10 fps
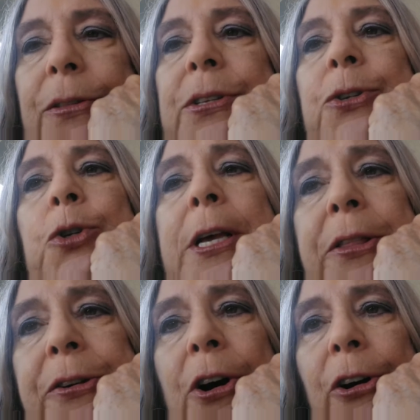The
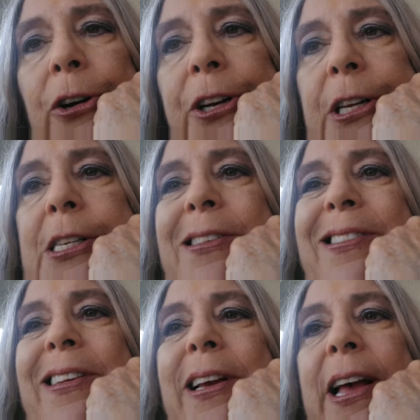Strength card is
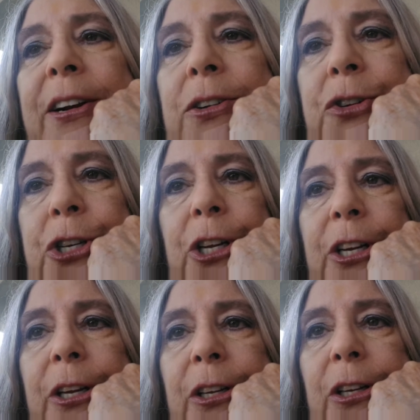the
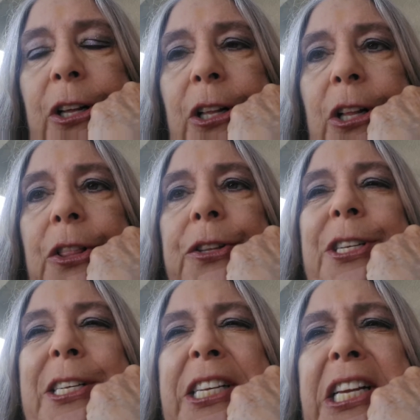energy,
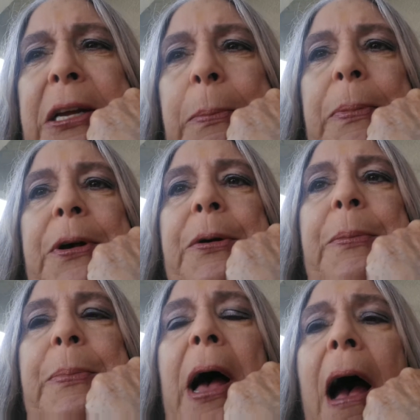the deep,
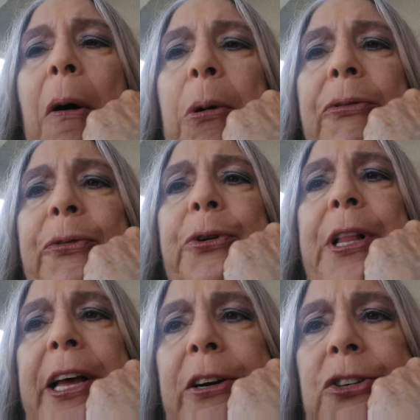
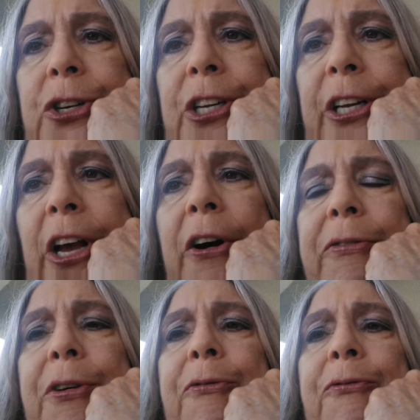powerful energy
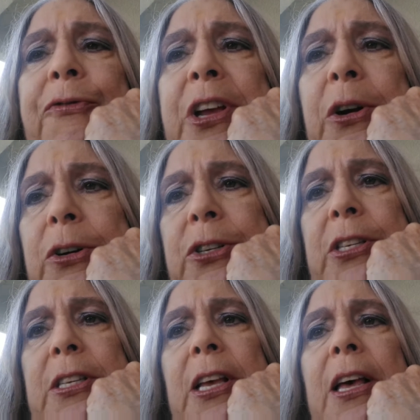of the
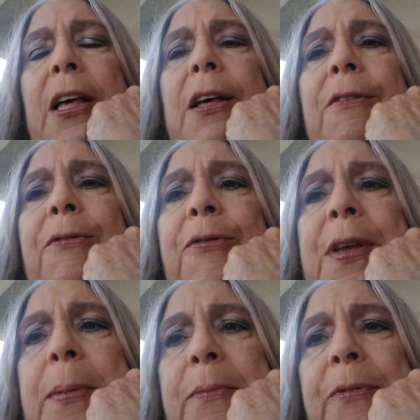fierce
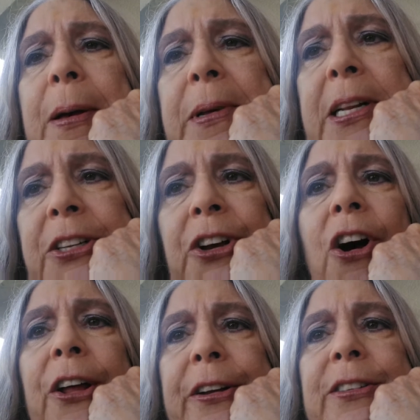feminine
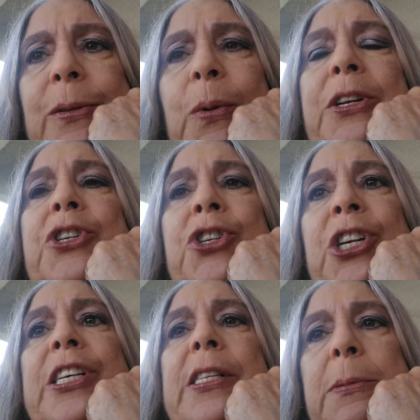goddess when
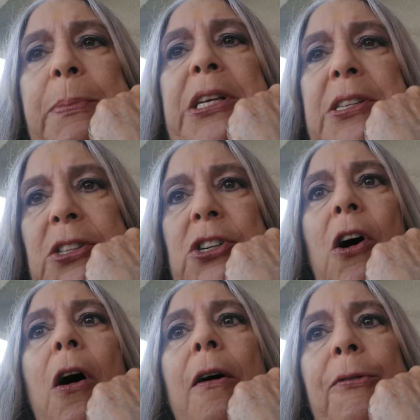she is pissed
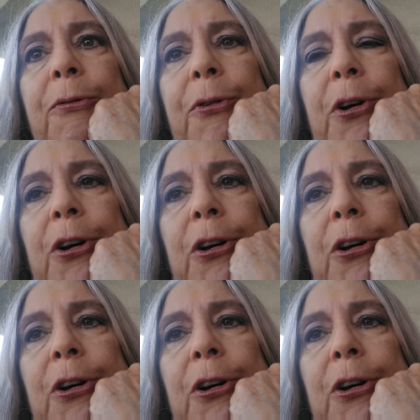off.